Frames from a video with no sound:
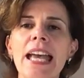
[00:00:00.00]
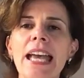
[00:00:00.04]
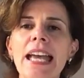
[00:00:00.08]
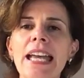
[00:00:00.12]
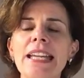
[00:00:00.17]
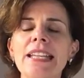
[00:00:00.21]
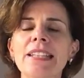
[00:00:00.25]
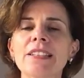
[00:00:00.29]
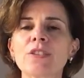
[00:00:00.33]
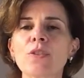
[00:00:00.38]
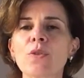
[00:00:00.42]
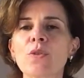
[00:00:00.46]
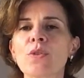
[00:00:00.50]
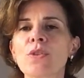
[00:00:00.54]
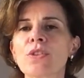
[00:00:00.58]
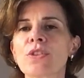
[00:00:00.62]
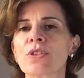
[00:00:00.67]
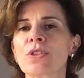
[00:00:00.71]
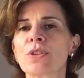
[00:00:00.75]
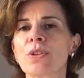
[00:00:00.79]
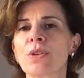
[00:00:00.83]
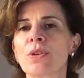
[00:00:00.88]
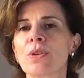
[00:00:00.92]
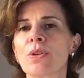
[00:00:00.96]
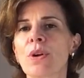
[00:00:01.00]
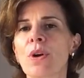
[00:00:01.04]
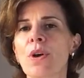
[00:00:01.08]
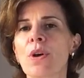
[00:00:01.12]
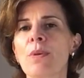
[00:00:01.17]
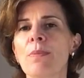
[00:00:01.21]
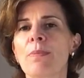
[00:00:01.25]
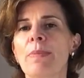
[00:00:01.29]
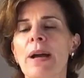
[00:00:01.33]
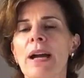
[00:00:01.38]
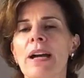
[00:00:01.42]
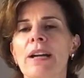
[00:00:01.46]
and also
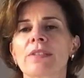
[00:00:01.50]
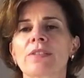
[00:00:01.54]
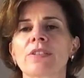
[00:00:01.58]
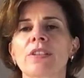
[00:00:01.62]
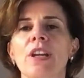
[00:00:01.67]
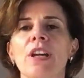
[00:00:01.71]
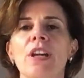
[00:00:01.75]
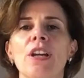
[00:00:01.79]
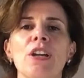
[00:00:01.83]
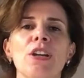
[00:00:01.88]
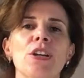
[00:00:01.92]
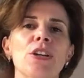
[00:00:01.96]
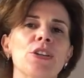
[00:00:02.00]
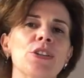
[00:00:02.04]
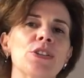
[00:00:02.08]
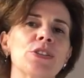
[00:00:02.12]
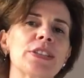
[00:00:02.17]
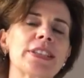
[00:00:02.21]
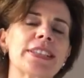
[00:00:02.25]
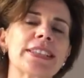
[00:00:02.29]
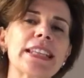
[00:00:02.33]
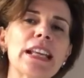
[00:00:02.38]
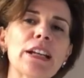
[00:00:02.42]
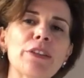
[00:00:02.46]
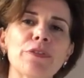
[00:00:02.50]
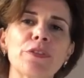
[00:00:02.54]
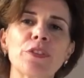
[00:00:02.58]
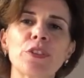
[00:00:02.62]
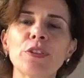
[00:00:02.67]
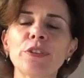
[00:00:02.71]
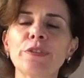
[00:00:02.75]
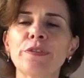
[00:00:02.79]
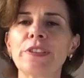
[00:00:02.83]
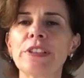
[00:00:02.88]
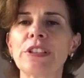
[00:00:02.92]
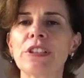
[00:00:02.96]
about
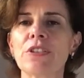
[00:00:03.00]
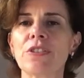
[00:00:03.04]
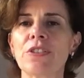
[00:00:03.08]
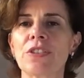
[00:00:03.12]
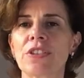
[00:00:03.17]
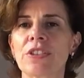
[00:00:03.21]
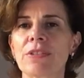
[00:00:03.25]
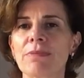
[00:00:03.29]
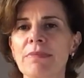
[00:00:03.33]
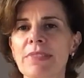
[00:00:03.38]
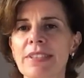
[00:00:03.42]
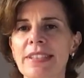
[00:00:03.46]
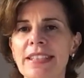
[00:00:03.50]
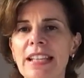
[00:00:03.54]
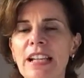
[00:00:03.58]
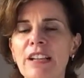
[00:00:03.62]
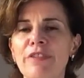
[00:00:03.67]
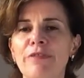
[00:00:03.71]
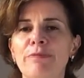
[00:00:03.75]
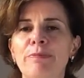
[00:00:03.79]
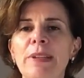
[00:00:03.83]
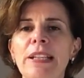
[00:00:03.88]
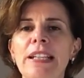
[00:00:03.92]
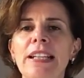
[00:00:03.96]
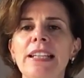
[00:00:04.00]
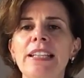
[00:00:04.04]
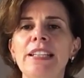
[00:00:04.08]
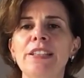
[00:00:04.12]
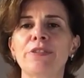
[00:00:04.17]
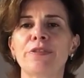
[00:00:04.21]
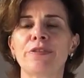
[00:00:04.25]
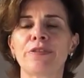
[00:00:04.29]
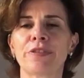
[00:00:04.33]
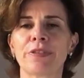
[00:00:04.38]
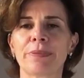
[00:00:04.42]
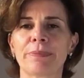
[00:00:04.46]
self-confidence,
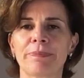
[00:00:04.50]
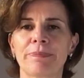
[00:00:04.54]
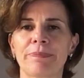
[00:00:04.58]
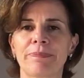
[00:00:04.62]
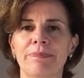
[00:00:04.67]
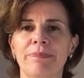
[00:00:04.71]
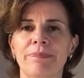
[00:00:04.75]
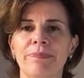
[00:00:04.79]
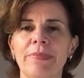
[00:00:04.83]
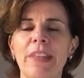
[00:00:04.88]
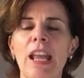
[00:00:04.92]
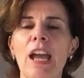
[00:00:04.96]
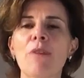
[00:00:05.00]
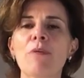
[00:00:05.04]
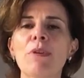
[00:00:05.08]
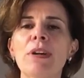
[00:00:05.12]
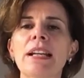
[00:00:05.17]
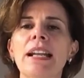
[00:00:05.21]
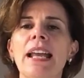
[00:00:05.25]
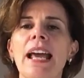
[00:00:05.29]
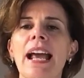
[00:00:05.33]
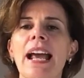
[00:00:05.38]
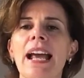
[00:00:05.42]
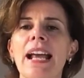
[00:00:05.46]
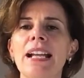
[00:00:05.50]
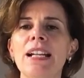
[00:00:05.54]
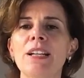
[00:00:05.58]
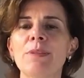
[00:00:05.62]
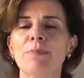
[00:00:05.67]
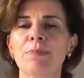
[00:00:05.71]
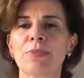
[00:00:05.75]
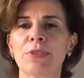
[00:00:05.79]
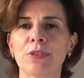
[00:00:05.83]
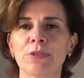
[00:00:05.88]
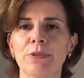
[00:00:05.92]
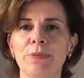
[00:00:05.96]
self-belief. I will
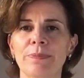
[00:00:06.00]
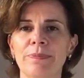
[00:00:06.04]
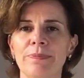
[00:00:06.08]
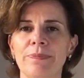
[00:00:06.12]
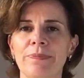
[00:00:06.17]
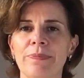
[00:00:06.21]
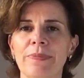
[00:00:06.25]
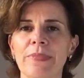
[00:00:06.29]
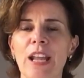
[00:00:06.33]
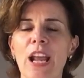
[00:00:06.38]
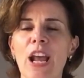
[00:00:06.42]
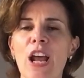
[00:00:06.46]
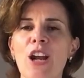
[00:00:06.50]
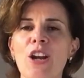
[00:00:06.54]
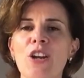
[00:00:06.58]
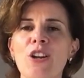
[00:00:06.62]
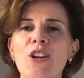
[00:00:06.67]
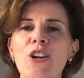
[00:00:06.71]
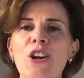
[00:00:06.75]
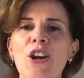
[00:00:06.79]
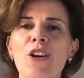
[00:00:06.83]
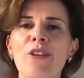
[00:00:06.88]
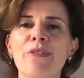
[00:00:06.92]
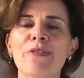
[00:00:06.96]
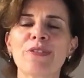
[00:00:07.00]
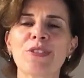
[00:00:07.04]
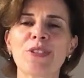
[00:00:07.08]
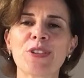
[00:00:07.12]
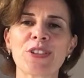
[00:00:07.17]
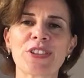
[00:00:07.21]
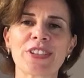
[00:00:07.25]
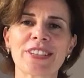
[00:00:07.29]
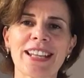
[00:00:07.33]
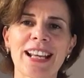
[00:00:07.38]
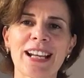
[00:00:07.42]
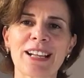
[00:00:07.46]
help you love
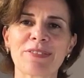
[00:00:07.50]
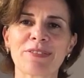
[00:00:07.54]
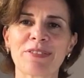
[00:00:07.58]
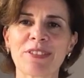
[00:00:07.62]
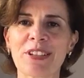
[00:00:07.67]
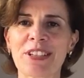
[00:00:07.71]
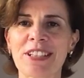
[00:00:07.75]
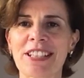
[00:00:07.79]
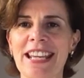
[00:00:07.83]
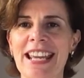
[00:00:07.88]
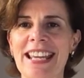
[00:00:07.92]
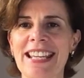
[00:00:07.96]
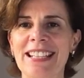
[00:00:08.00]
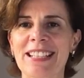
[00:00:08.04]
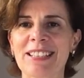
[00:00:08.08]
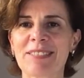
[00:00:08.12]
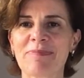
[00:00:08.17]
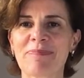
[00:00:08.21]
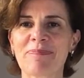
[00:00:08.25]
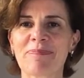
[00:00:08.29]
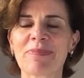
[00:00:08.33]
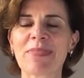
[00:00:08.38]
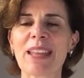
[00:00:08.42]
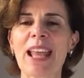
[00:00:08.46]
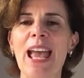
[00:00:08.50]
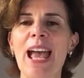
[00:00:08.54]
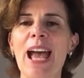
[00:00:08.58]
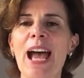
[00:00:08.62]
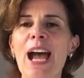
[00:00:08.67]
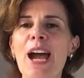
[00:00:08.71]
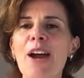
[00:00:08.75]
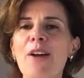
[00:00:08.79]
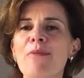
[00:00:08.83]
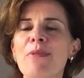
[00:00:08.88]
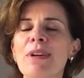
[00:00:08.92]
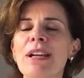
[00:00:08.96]
yourself again.
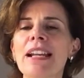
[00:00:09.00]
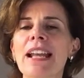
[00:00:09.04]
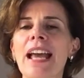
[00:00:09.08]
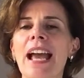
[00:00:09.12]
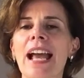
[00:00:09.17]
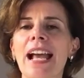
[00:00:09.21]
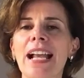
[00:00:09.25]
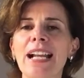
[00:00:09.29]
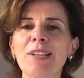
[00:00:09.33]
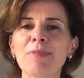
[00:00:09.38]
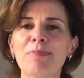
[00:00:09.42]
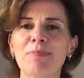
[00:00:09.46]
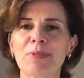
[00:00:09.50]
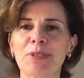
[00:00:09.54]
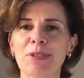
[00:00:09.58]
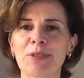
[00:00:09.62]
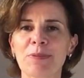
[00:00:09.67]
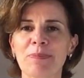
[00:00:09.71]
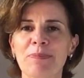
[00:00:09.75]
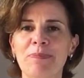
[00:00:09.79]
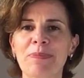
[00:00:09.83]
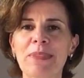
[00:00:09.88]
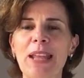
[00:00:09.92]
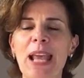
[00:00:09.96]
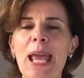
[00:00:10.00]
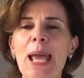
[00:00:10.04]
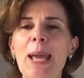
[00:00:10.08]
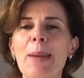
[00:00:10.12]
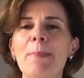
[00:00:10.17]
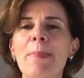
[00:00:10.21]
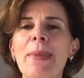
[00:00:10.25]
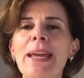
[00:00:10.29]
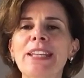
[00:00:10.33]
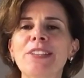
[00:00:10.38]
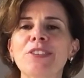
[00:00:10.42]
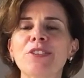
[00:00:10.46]
I will help you
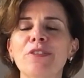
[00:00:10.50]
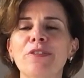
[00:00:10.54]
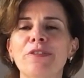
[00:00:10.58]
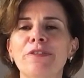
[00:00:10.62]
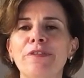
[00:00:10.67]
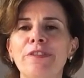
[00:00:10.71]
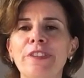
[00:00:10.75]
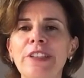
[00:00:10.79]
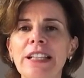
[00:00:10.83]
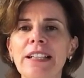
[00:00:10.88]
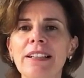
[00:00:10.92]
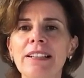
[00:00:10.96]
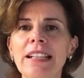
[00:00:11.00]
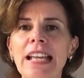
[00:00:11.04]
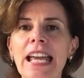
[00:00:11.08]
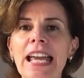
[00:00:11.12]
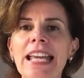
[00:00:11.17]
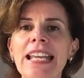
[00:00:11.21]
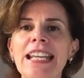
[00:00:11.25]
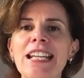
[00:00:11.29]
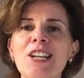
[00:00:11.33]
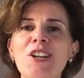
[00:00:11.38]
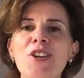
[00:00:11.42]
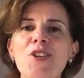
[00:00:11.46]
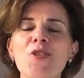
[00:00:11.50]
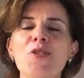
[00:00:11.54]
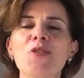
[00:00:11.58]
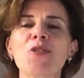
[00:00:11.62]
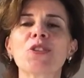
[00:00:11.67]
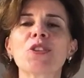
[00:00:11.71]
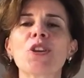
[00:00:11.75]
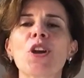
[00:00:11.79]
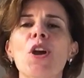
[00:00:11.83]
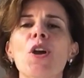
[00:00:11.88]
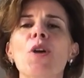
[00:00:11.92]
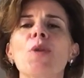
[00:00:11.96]
make you feel and
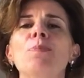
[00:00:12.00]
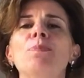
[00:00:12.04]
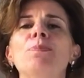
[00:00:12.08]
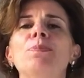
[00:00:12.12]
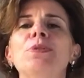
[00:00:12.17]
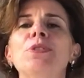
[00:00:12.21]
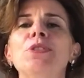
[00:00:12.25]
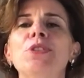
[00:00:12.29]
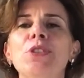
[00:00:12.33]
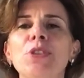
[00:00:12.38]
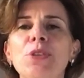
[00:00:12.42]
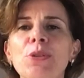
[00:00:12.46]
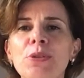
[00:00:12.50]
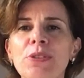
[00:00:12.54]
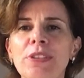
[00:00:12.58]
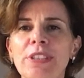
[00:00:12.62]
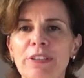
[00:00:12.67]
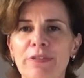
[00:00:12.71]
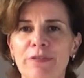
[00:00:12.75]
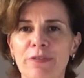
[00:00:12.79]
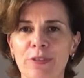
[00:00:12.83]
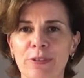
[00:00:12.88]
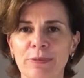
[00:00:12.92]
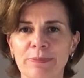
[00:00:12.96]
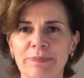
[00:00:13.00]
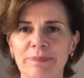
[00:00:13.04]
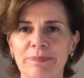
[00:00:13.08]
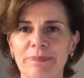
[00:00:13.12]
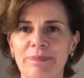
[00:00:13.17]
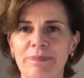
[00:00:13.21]
look beautiful.